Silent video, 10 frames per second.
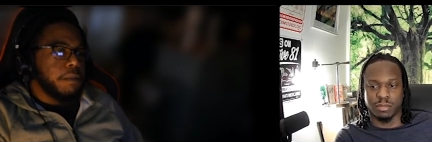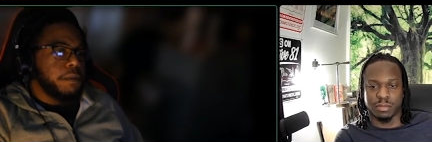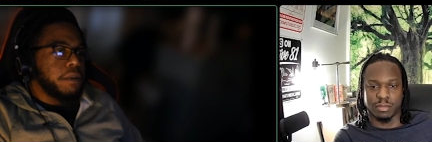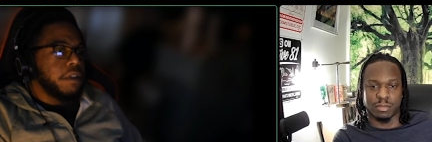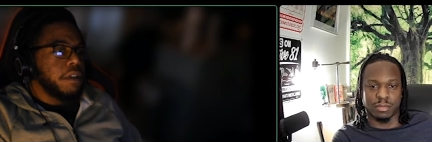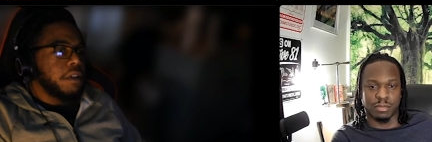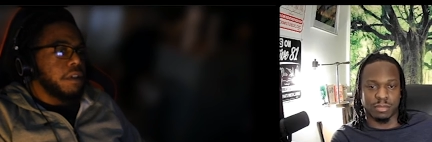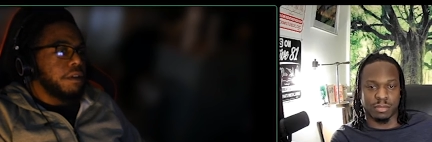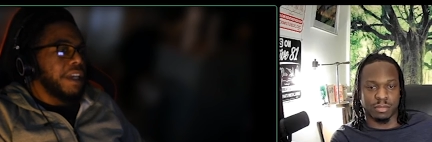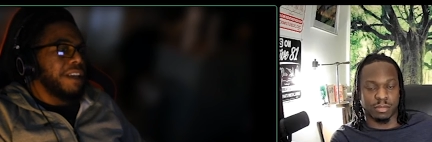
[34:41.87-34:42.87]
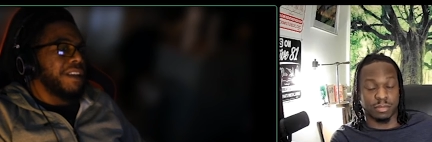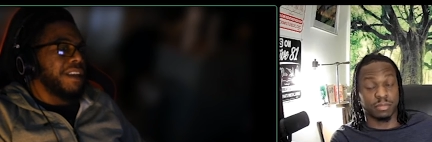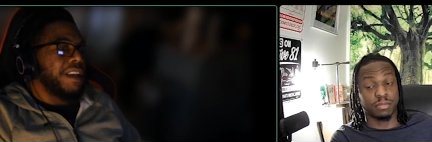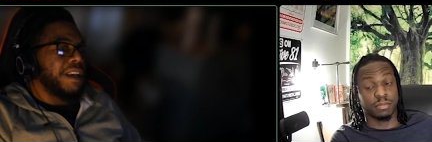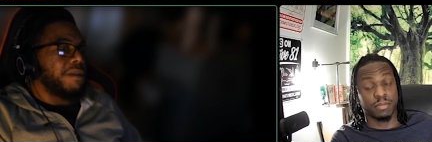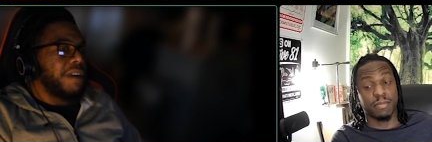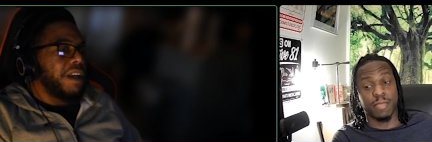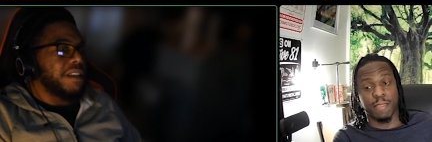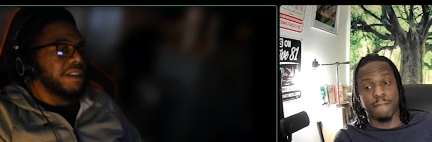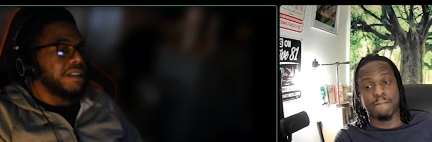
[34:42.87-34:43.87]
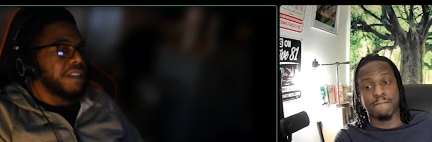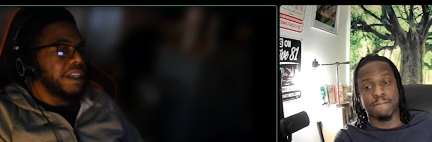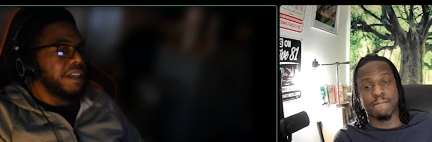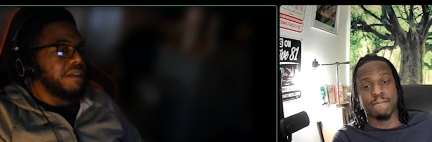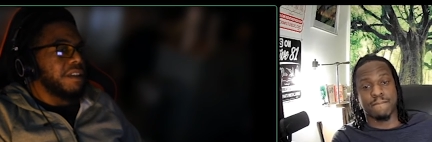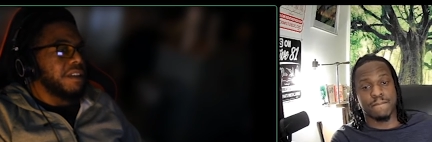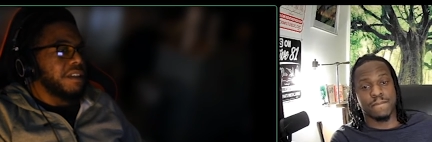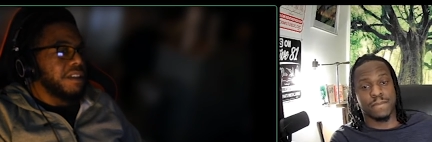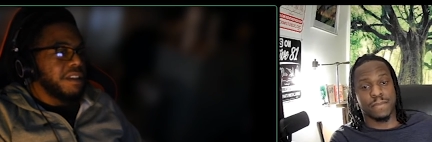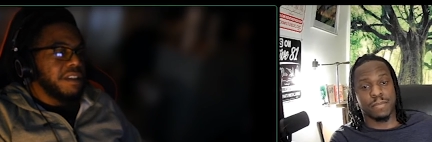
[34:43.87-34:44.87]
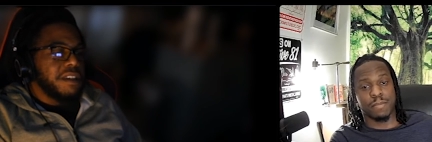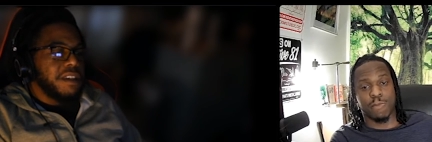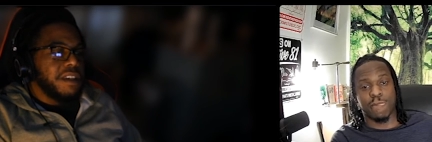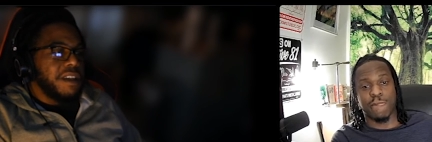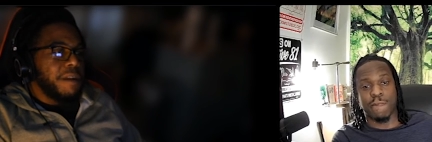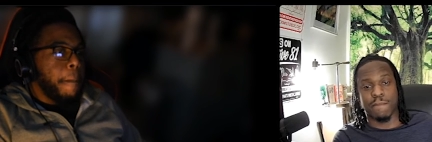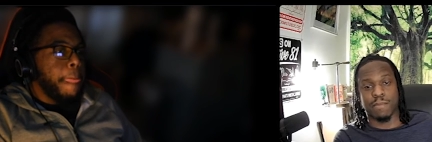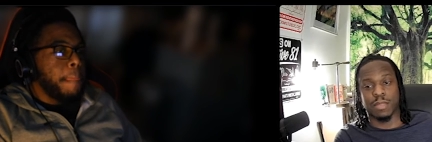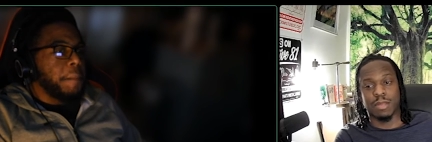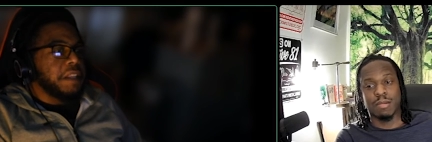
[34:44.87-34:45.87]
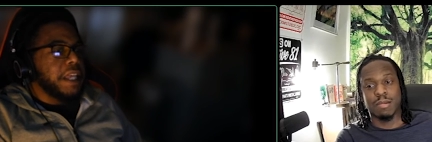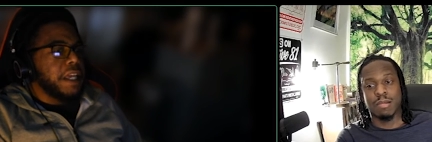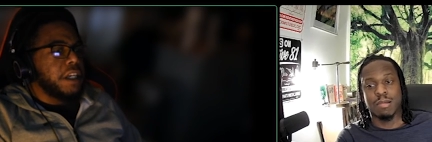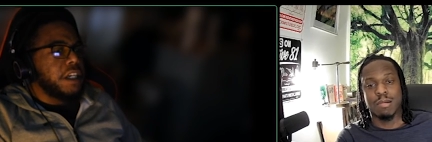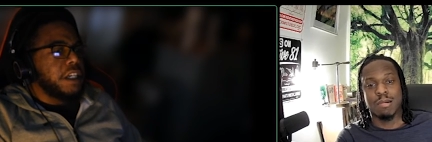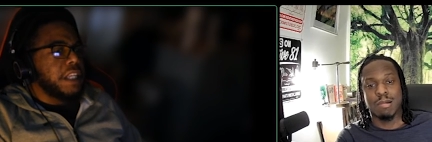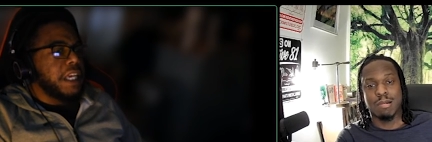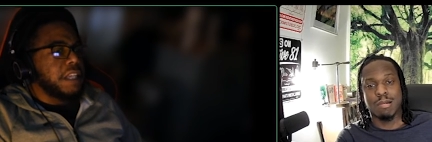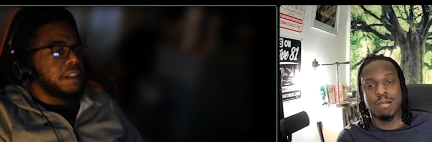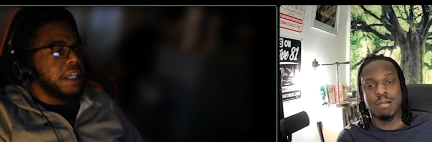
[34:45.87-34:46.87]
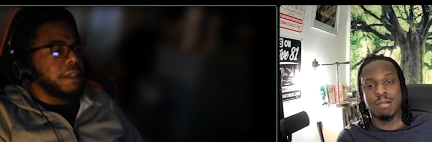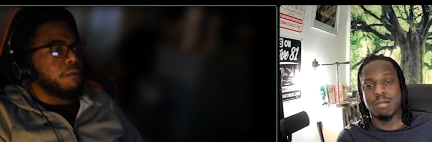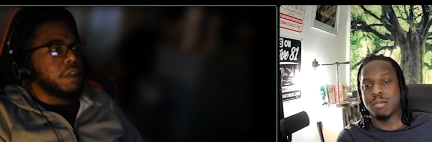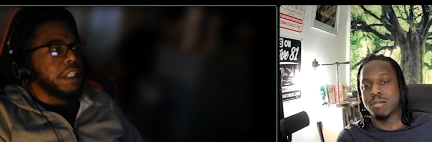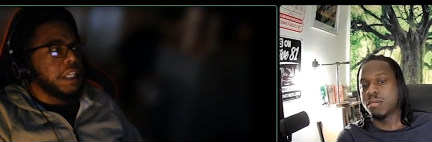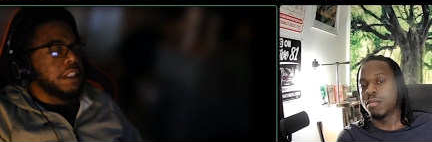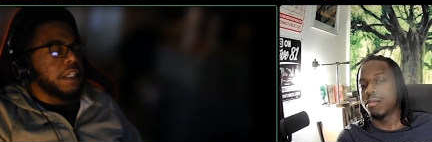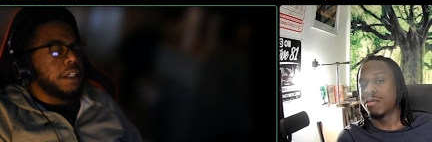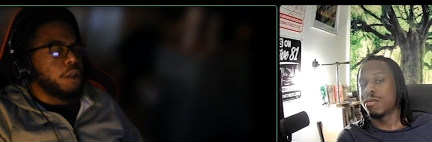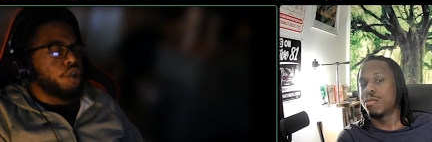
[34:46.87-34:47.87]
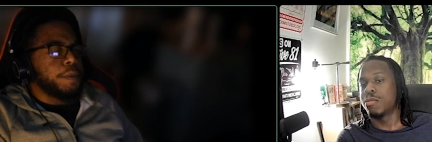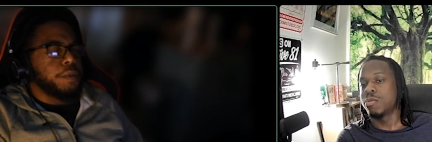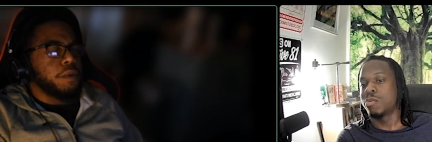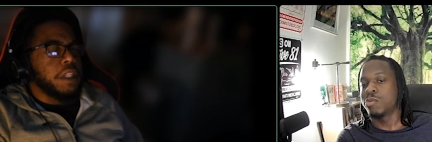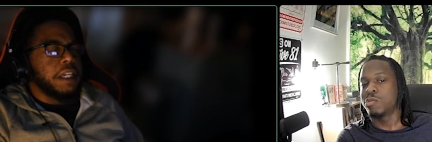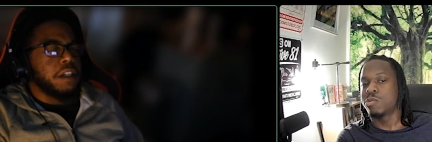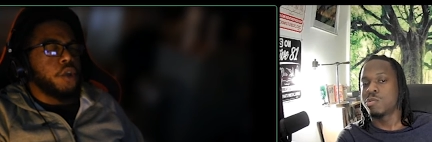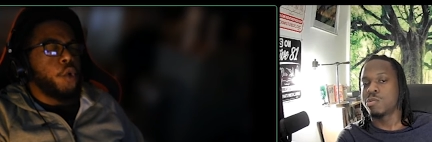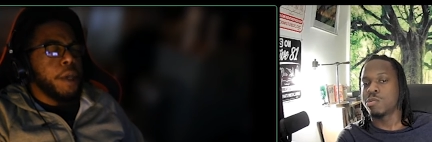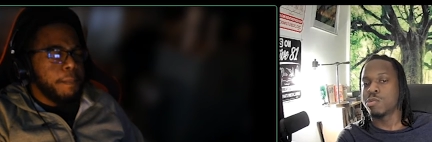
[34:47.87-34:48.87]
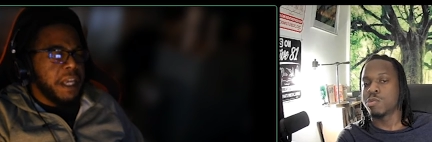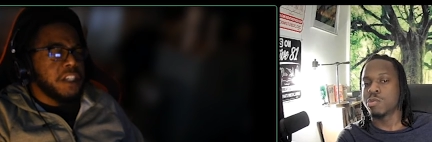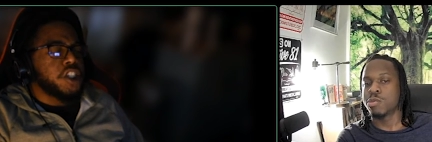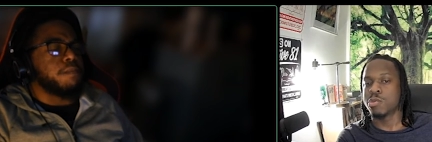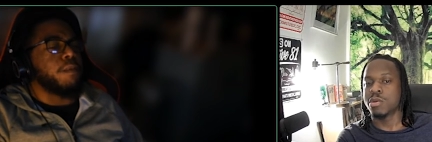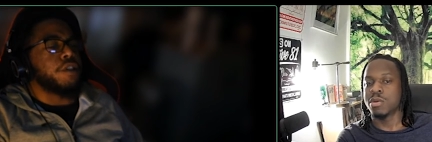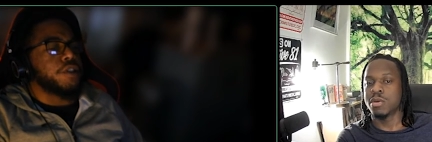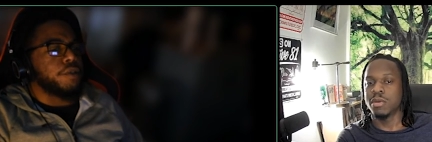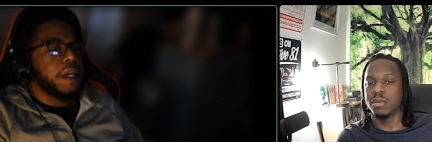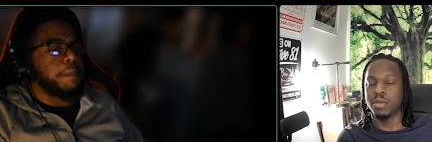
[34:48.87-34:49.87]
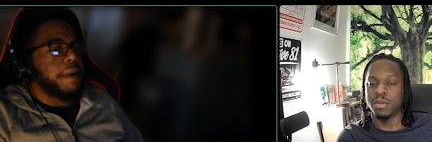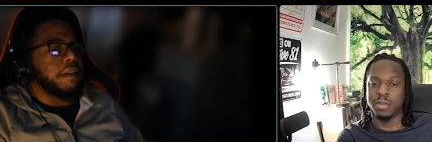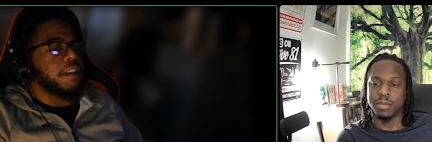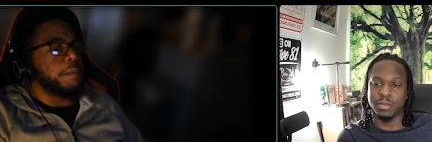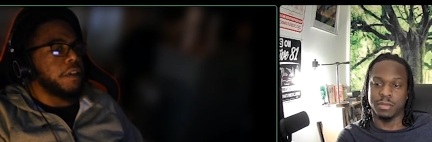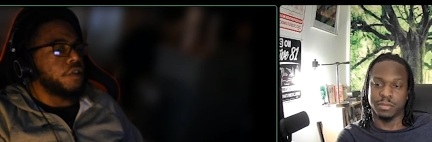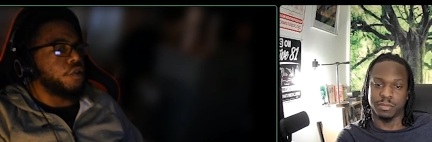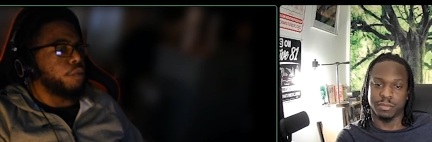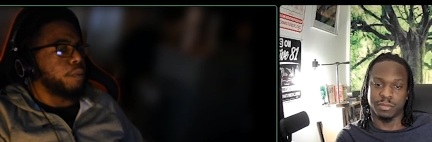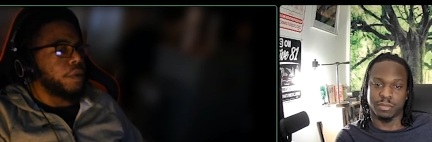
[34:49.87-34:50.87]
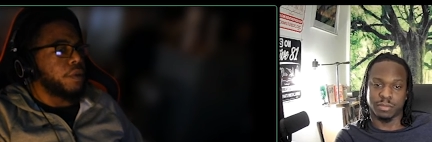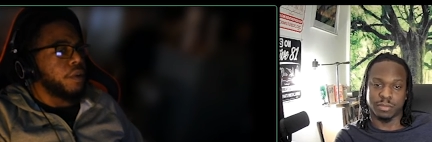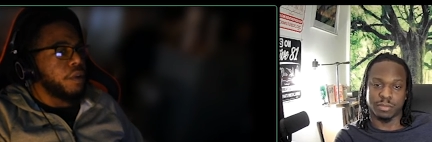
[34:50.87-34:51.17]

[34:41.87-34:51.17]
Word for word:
Speaker 1: I mean, you're not even in a lot of wallets. It's not even like that uh that that was that that um crypt, that Coinbase commercial that popped up in the Super Bowl.